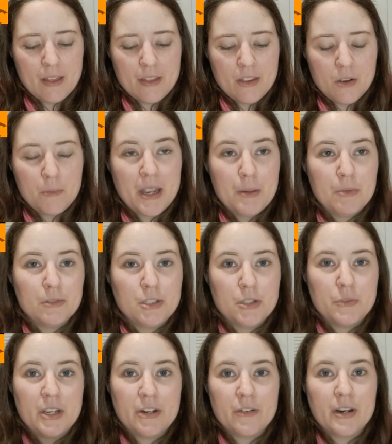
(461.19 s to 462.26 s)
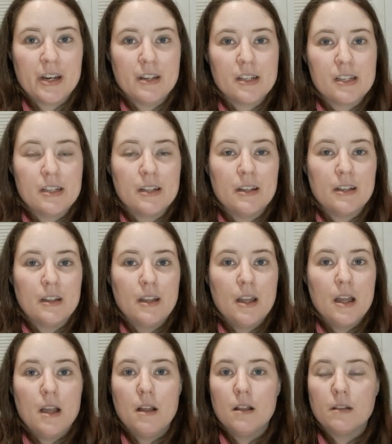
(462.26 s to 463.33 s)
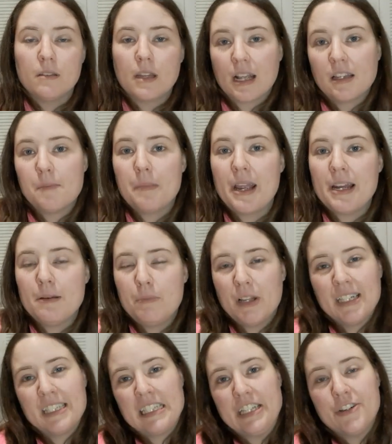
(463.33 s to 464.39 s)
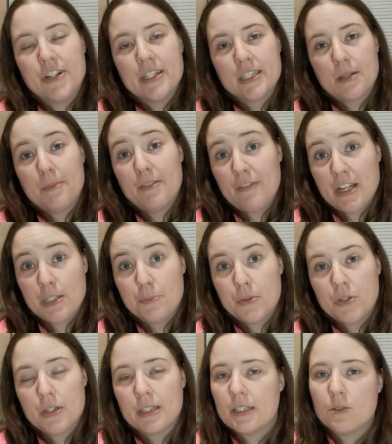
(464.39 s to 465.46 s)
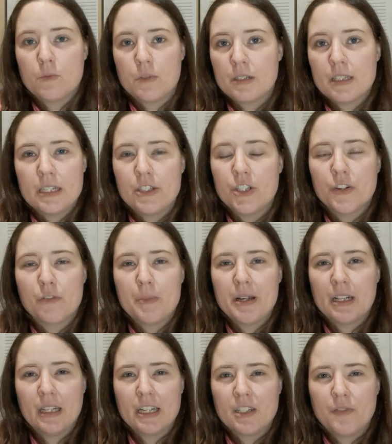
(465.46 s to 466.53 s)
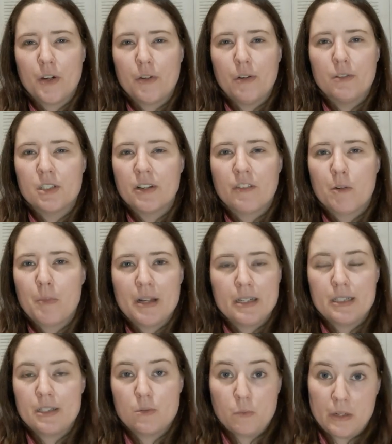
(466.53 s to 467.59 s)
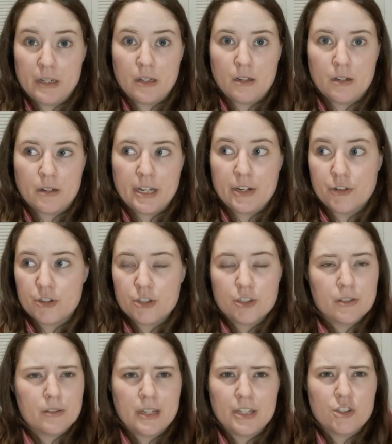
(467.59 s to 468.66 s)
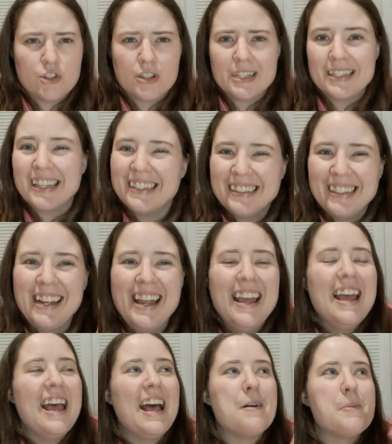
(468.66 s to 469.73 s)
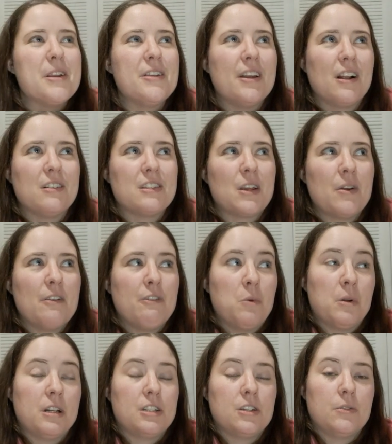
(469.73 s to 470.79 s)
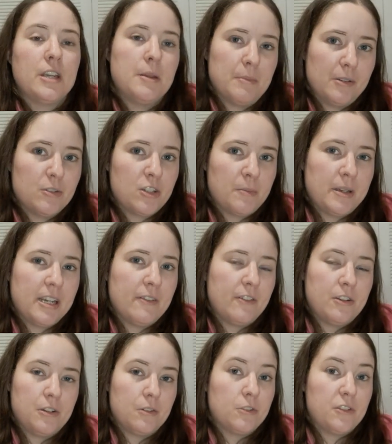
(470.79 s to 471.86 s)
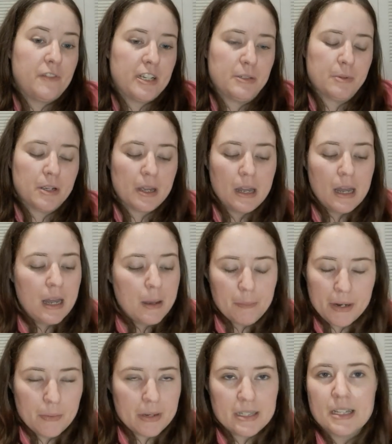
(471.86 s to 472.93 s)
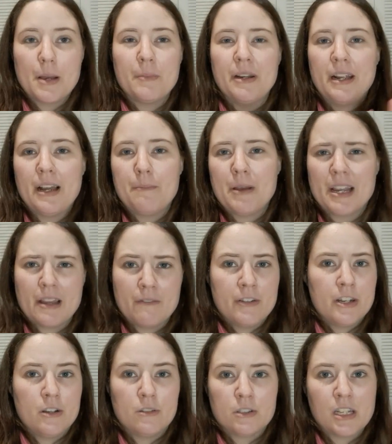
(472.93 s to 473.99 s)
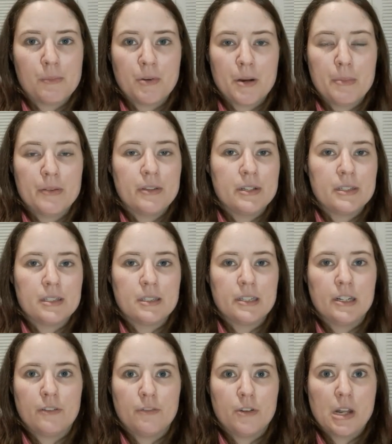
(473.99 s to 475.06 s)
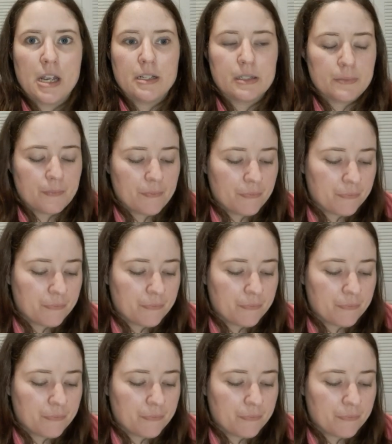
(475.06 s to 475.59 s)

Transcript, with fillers: you'll be able to enter it. Like the main place to enter it is gonna be Facebook, because that's where it's easier for me to collect photos of everybody's entries. But you can also, if you wanted to, email it to me if you don't do Facebook. But anyways, I'm gonna make a video separate about this in a few days.